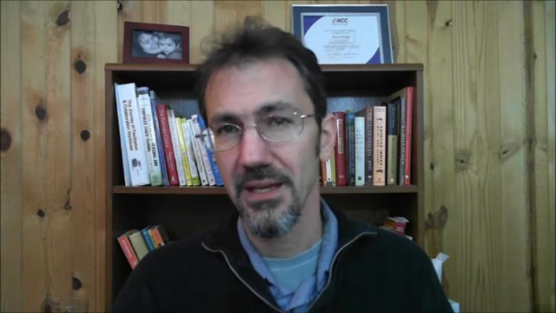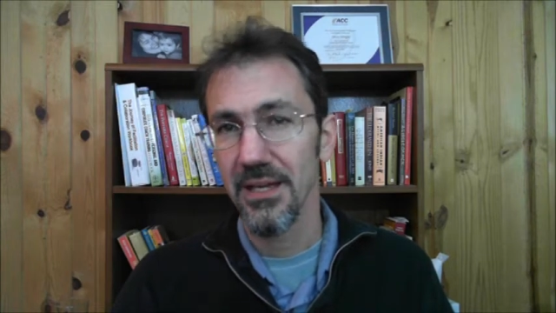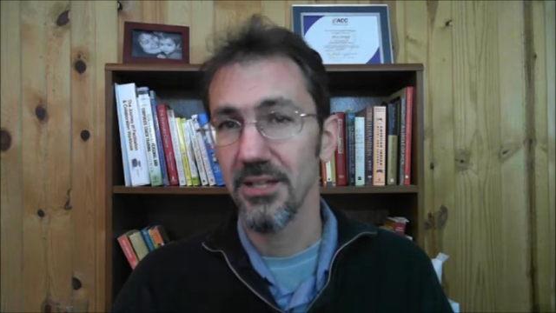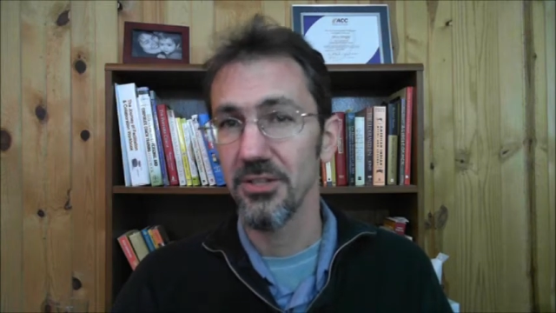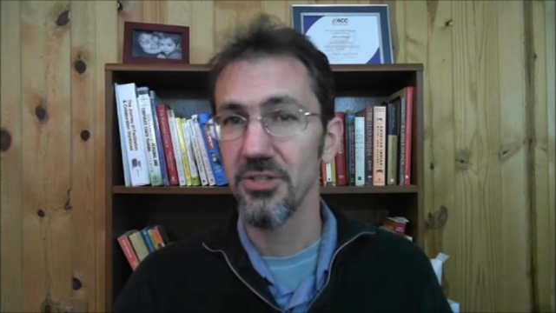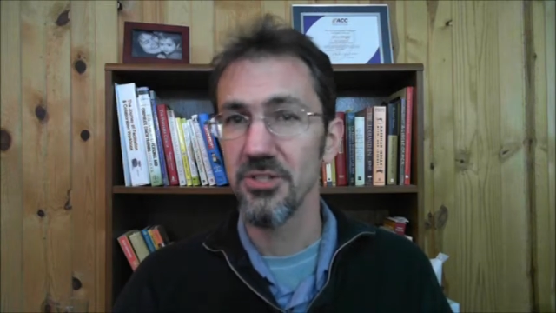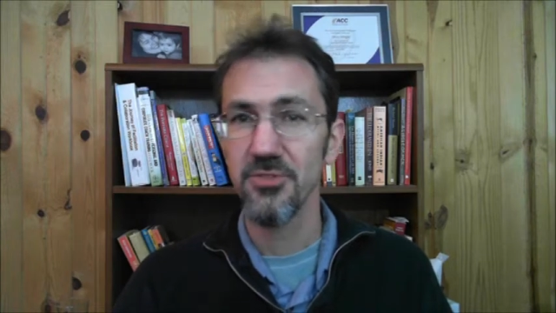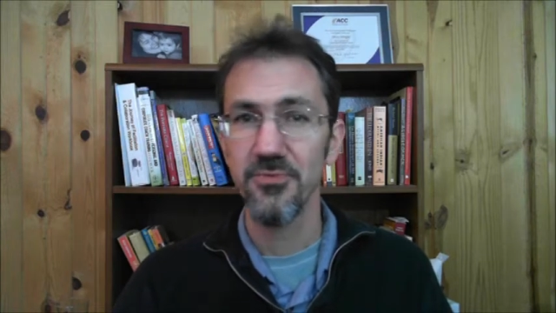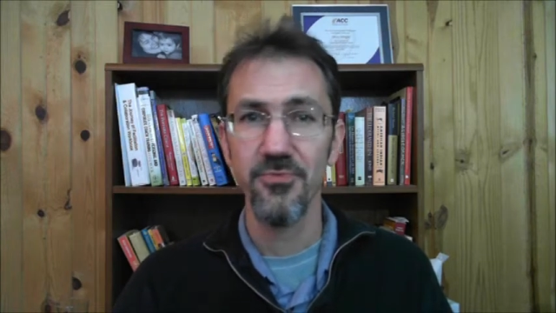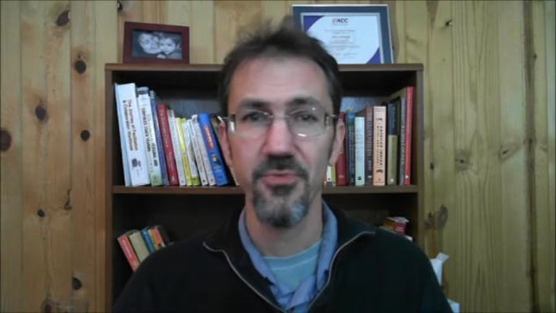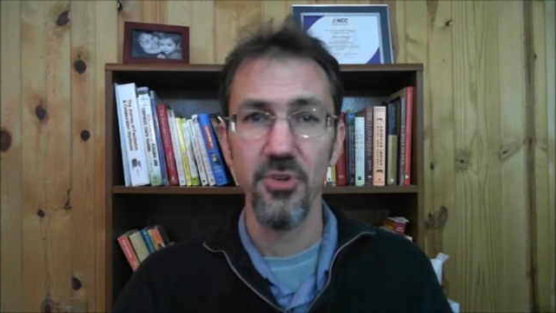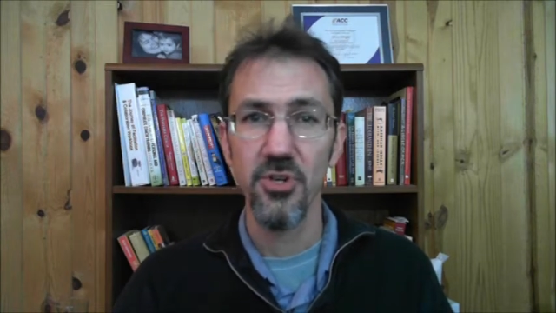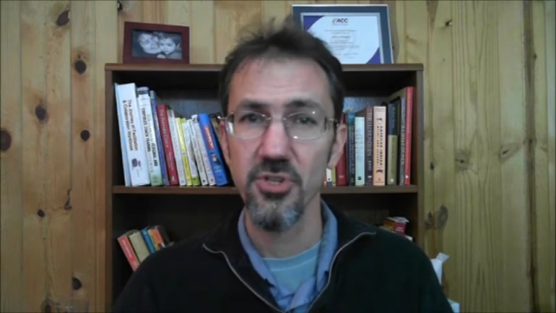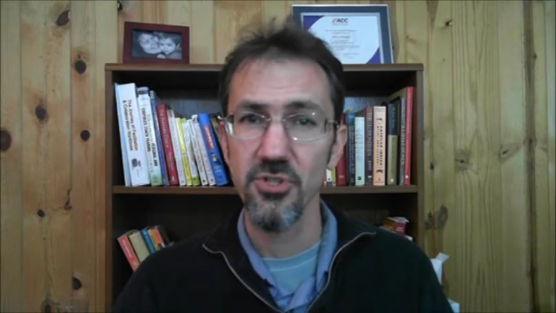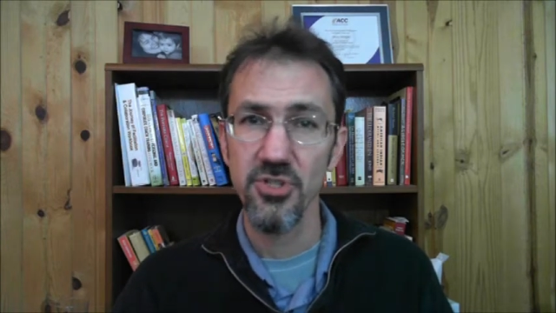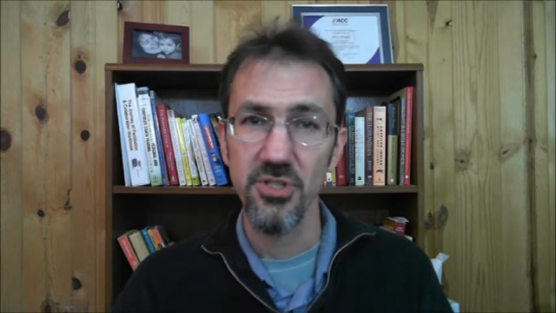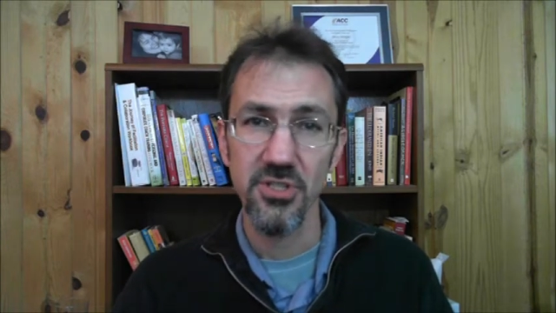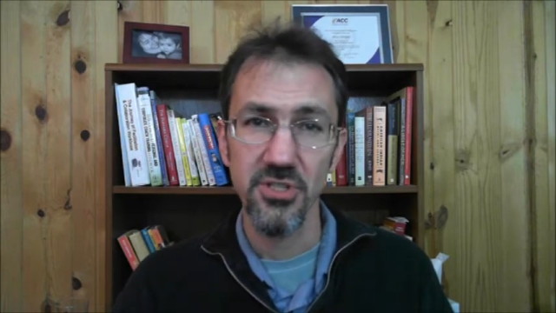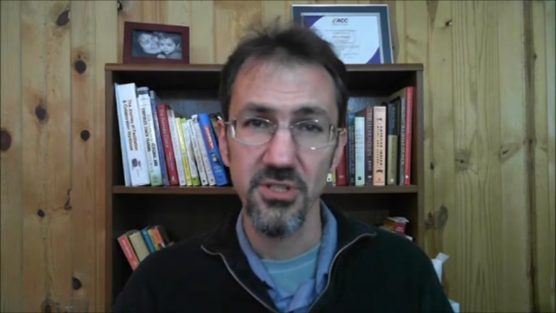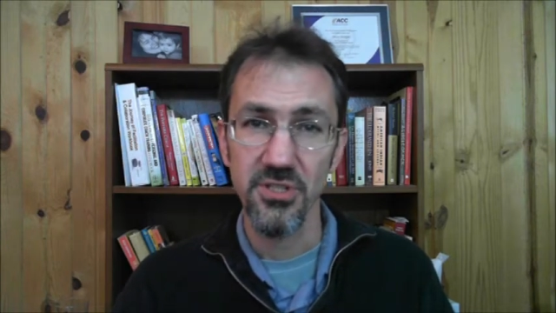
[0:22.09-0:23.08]
And this
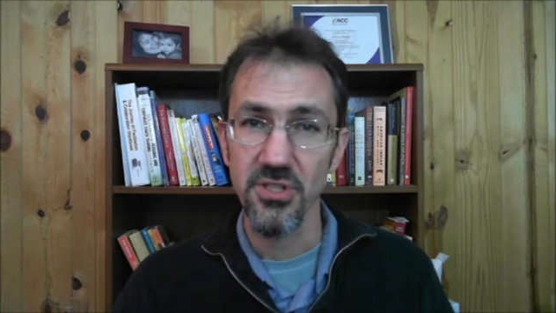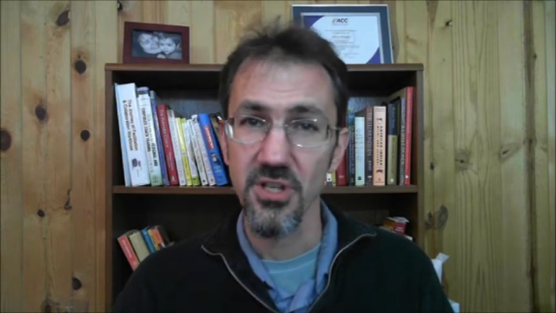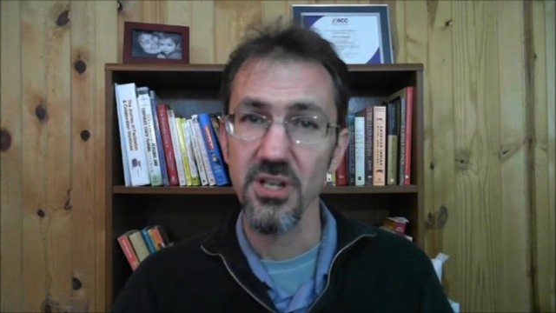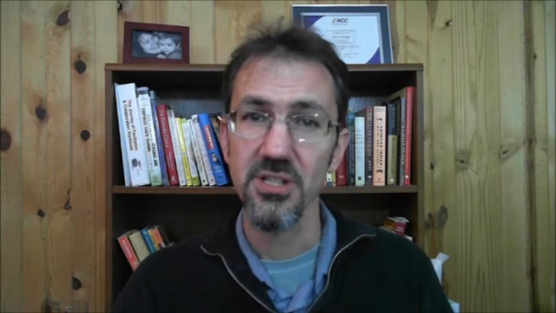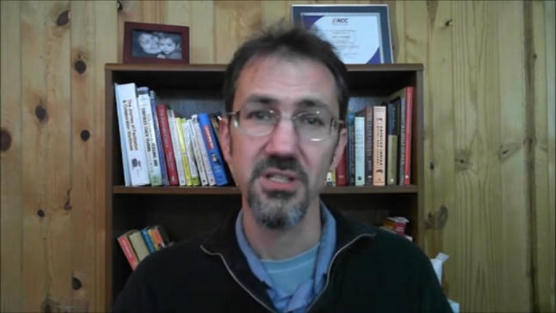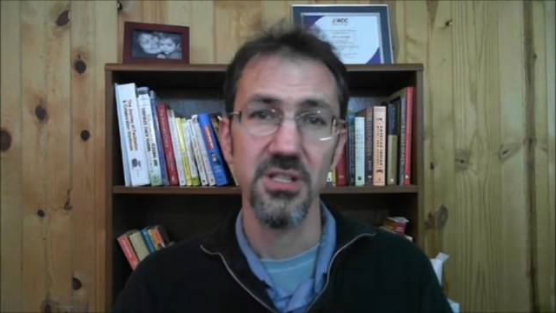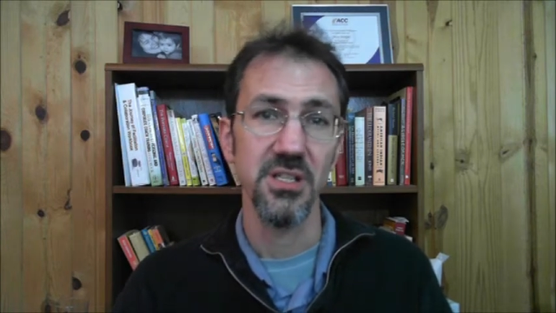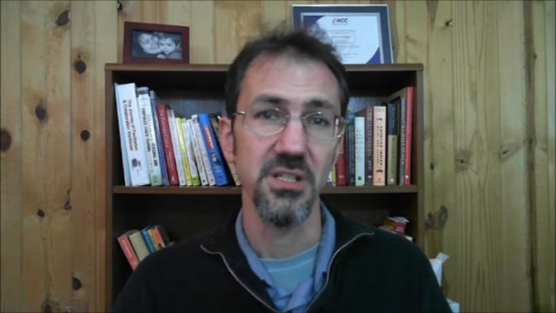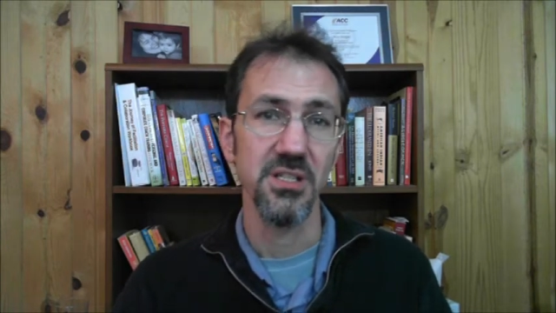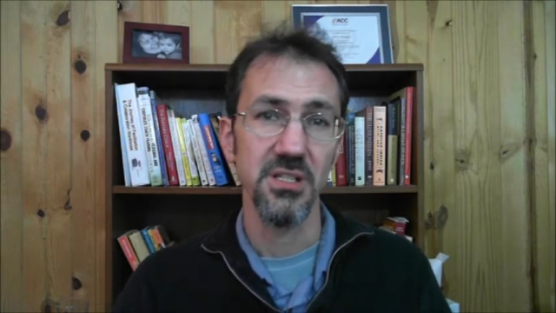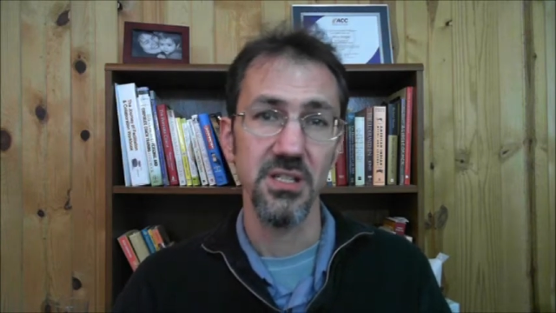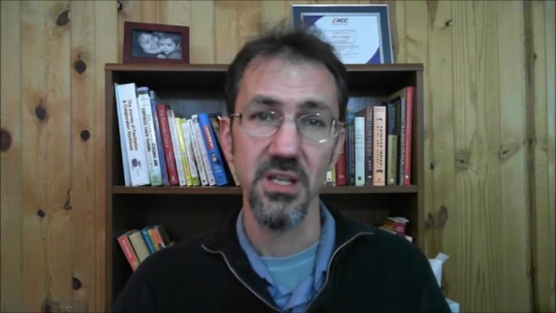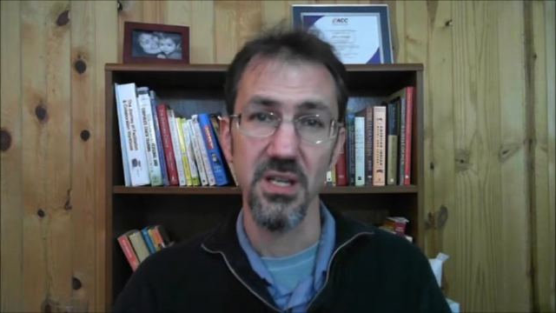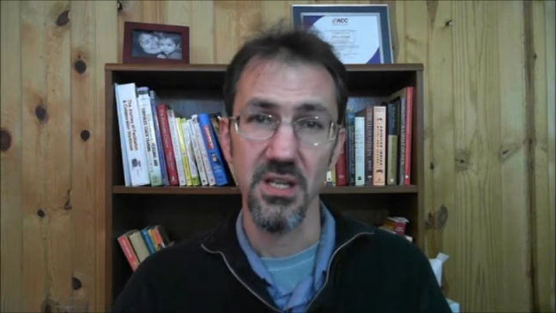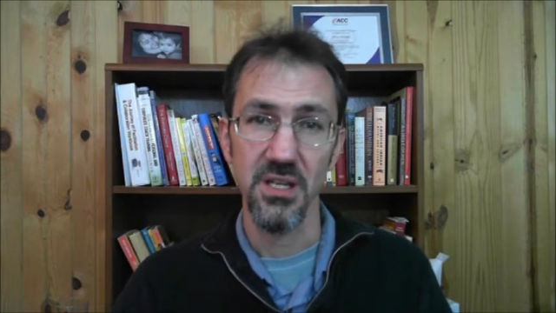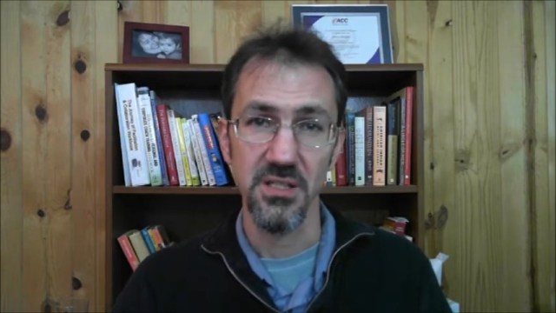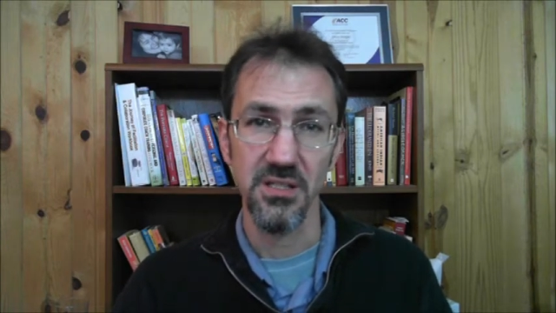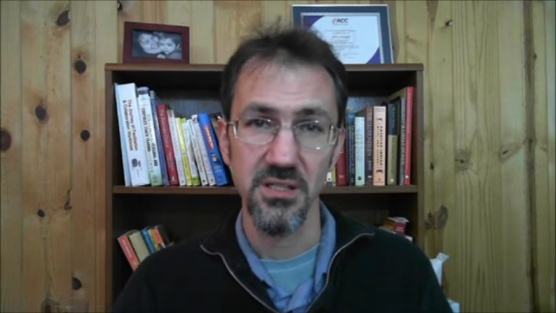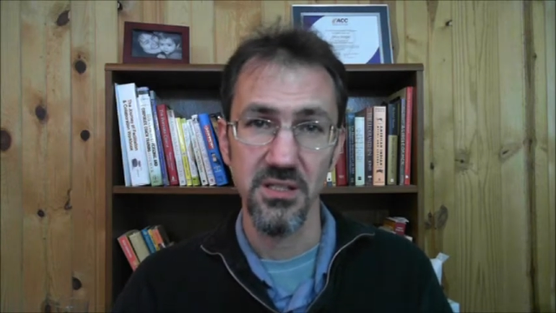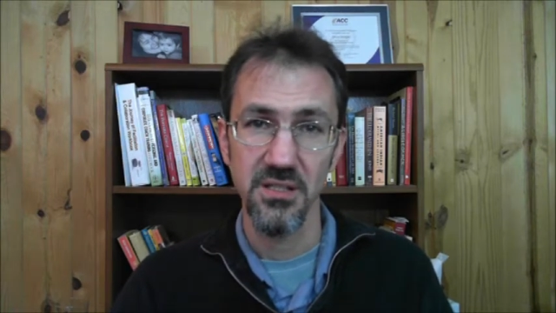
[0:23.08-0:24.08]
version does
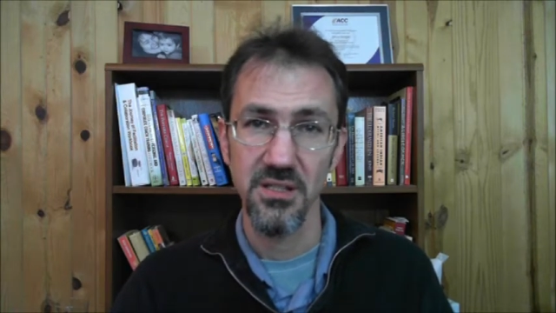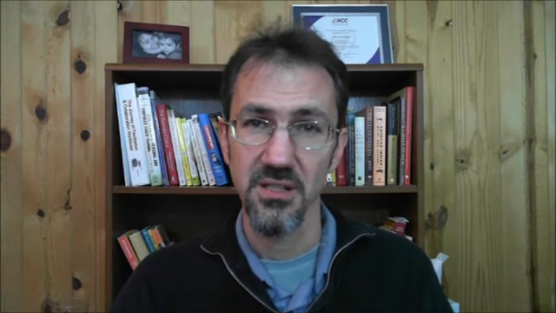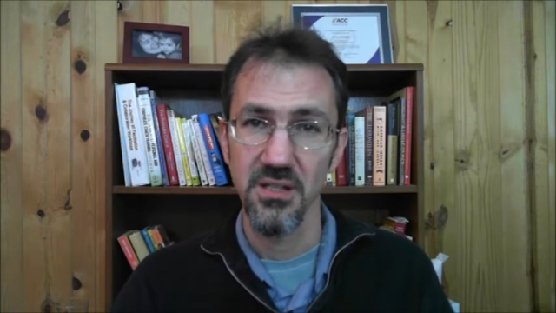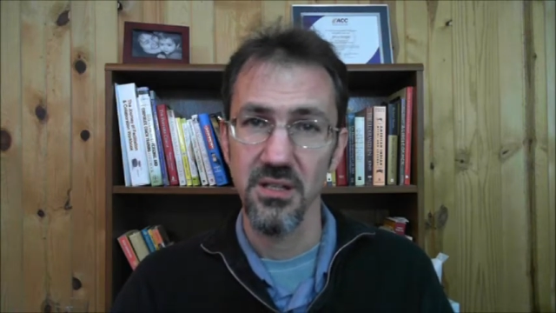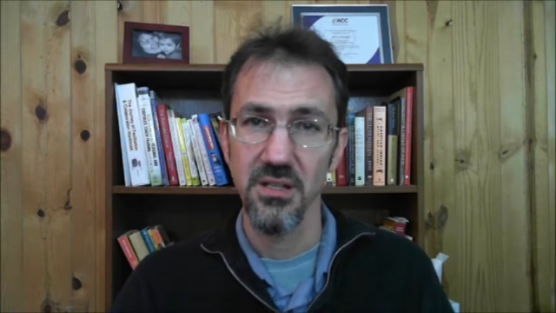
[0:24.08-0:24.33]
exist,